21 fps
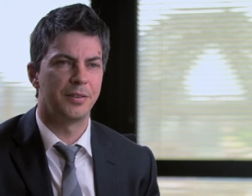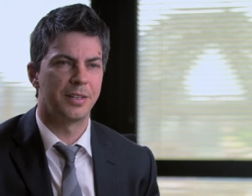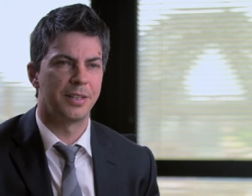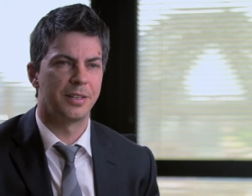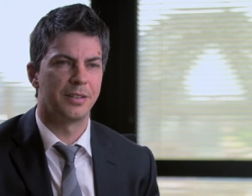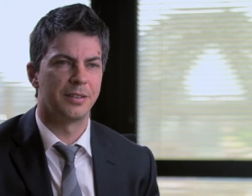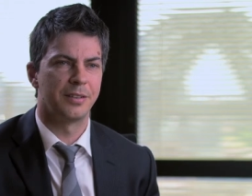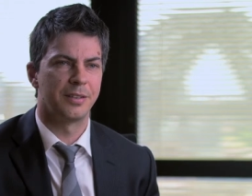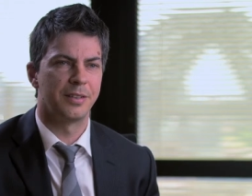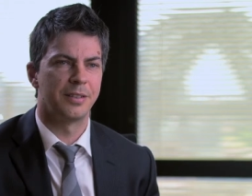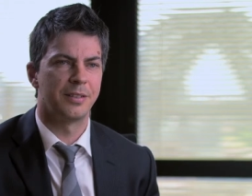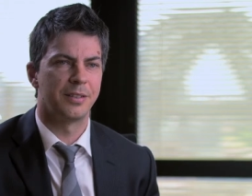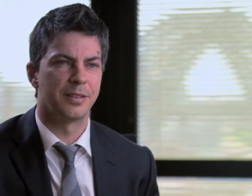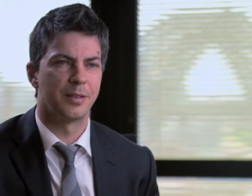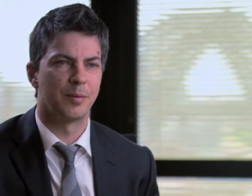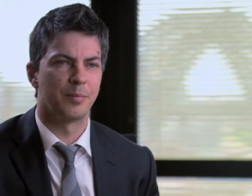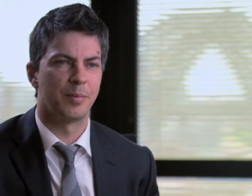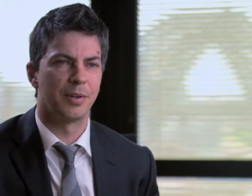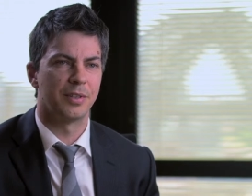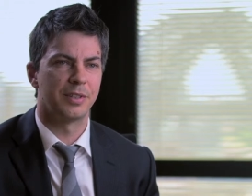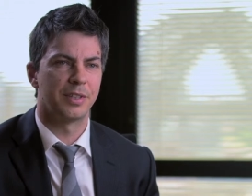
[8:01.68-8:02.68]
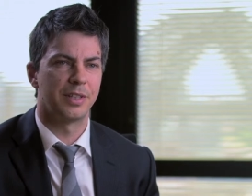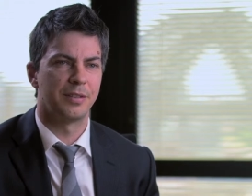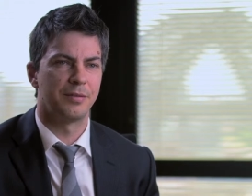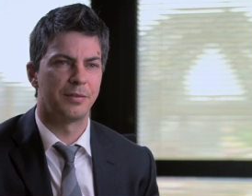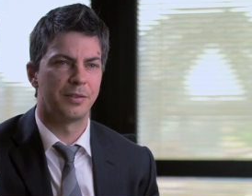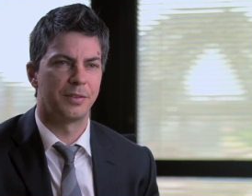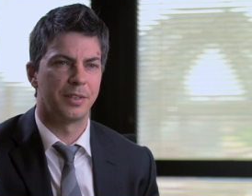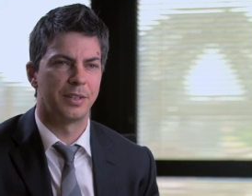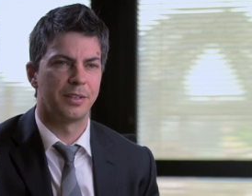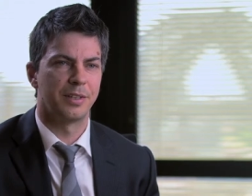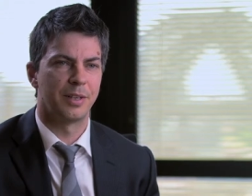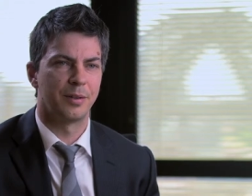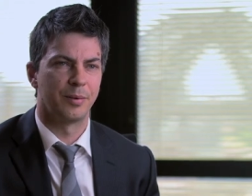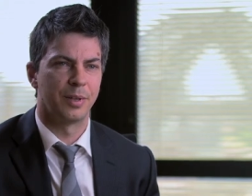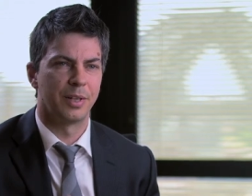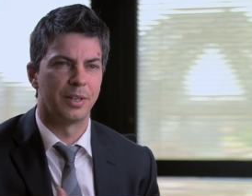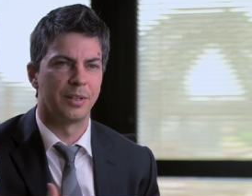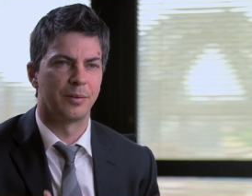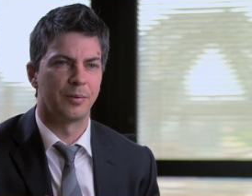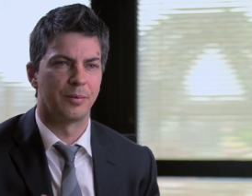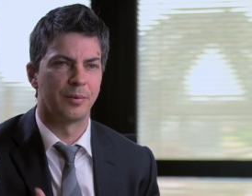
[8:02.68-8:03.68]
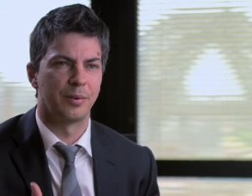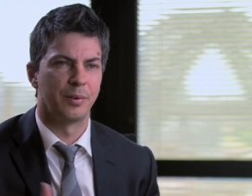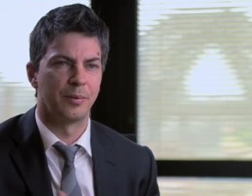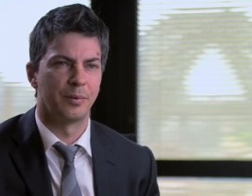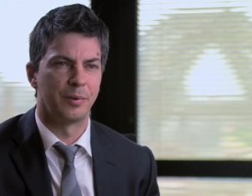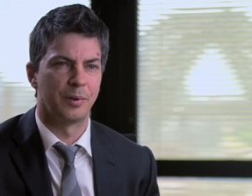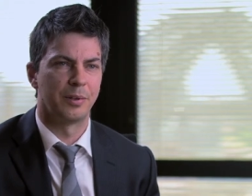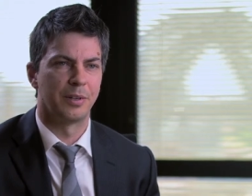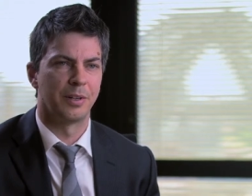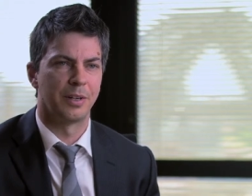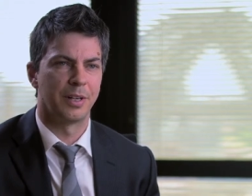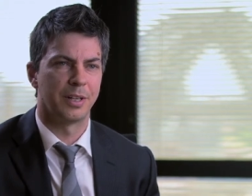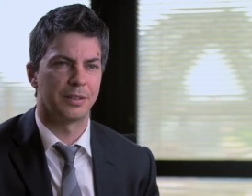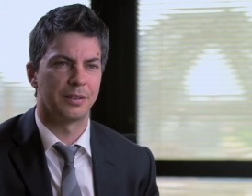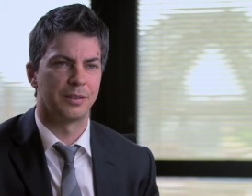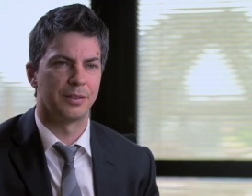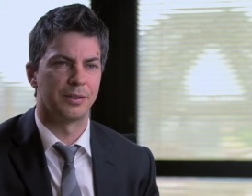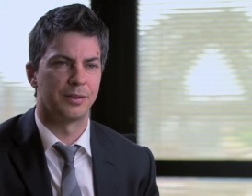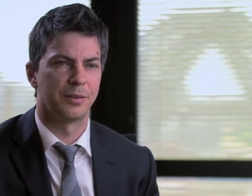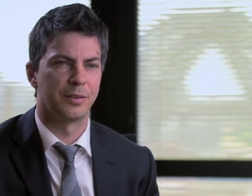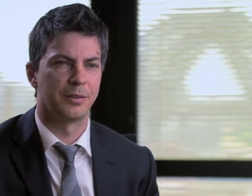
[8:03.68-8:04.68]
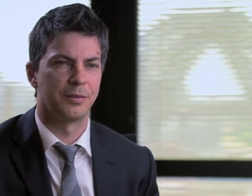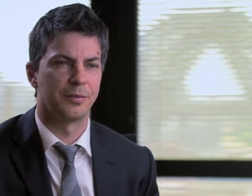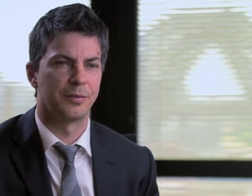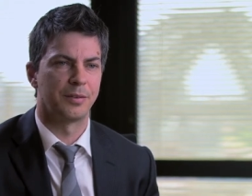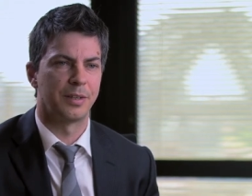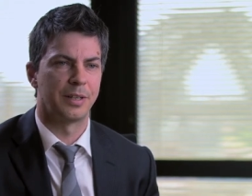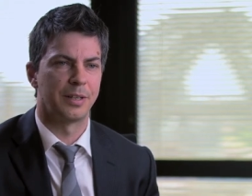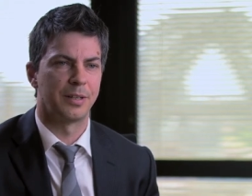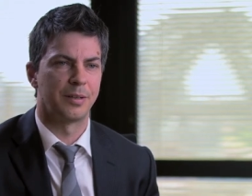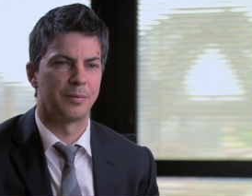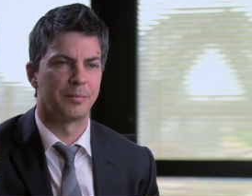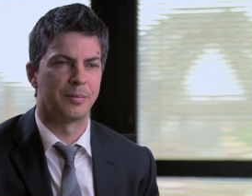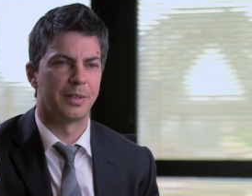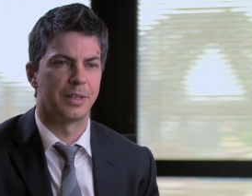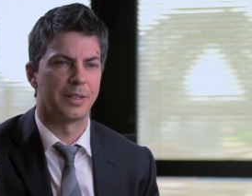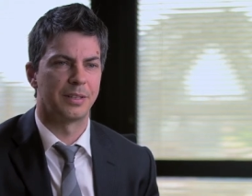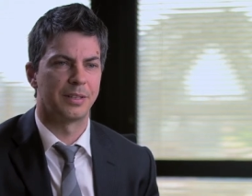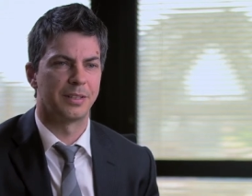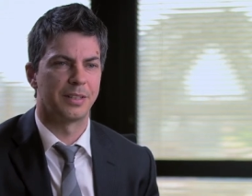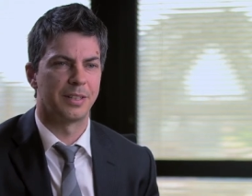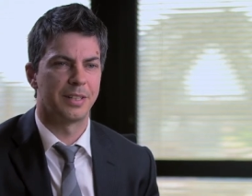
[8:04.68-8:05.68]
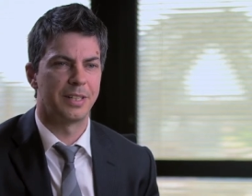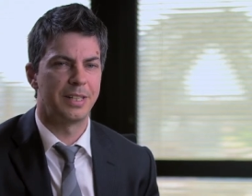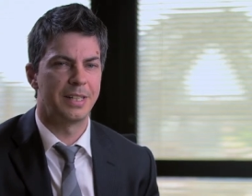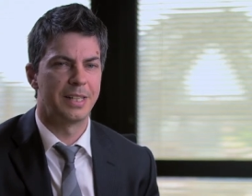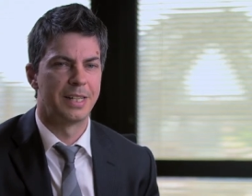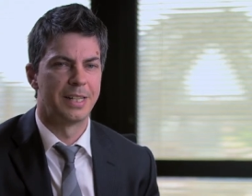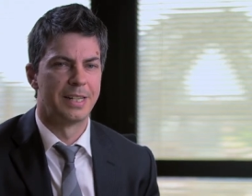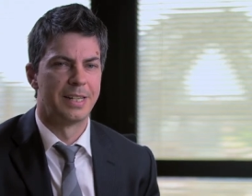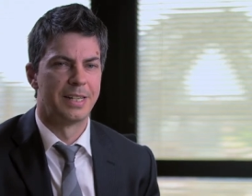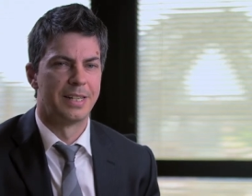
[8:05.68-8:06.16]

this is a positive trend that we would like to sort of see.